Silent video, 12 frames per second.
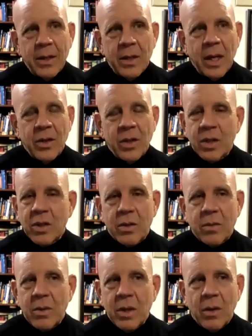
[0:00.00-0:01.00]
just,
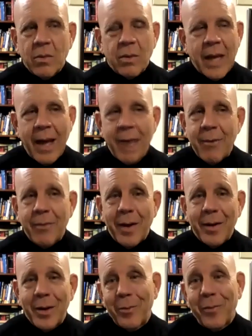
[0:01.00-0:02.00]
have,
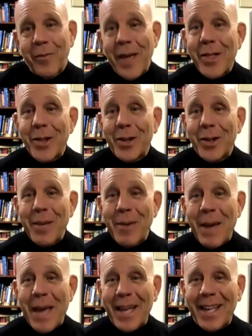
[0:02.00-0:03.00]
faith it till you
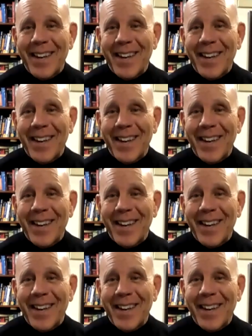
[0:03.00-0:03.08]
make it,